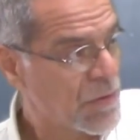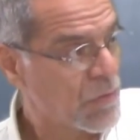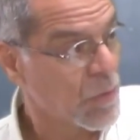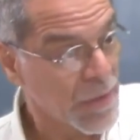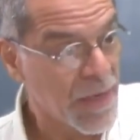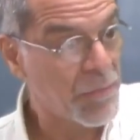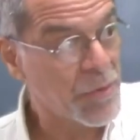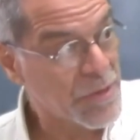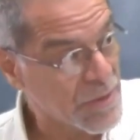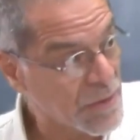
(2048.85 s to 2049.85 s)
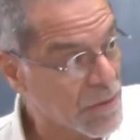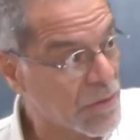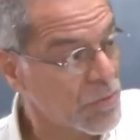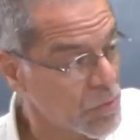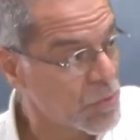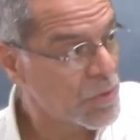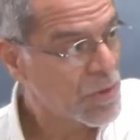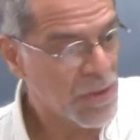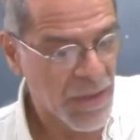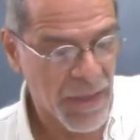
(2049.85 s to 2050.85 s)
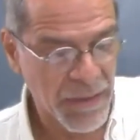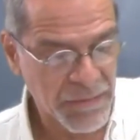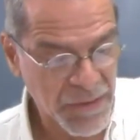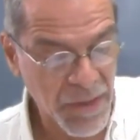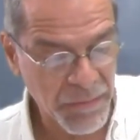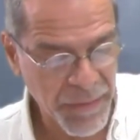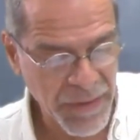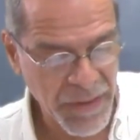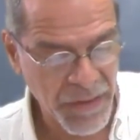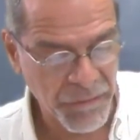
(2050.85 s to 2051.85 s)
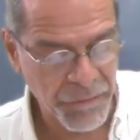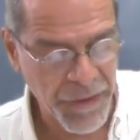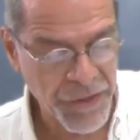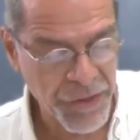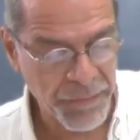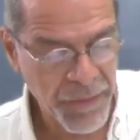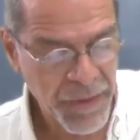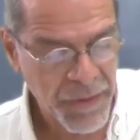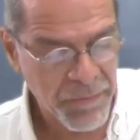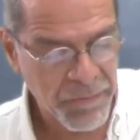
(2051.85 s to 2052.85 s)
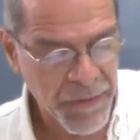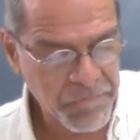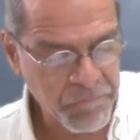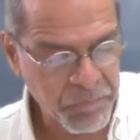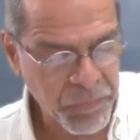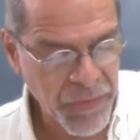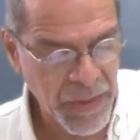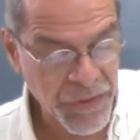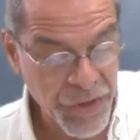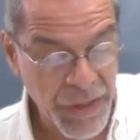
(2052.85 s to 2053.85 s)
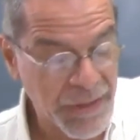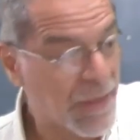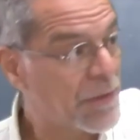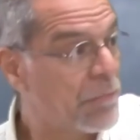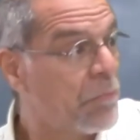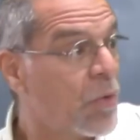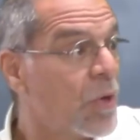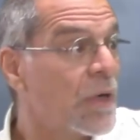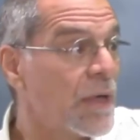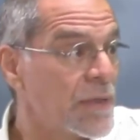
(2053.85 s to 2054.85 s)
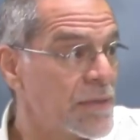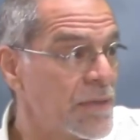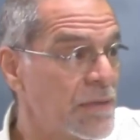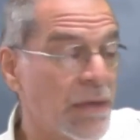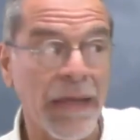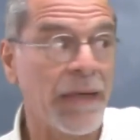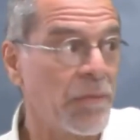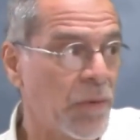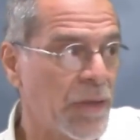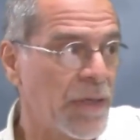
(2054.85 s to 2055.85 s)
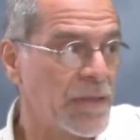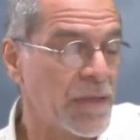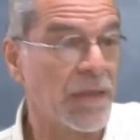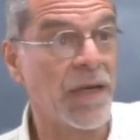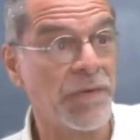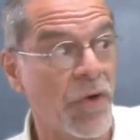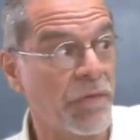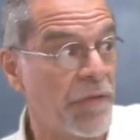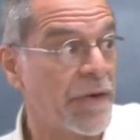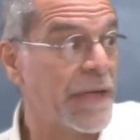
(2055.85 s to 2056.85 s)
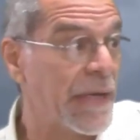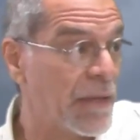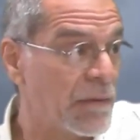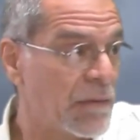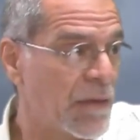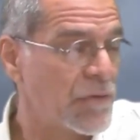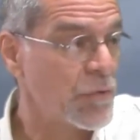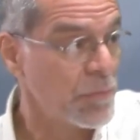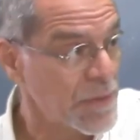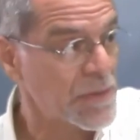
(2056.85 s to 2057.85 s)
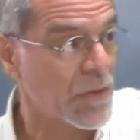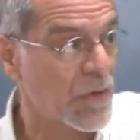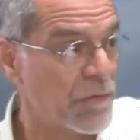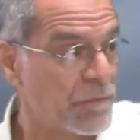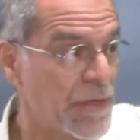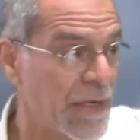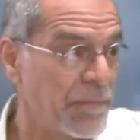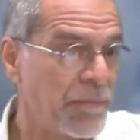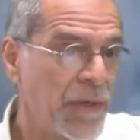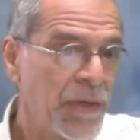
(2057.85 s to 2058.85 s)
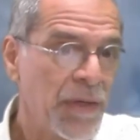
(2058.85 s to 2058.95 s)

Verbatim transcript: One of them was Sita, who I still maintain a friendship, but and she attended more classes than anyone else and then got very ill and so missed a lot of time.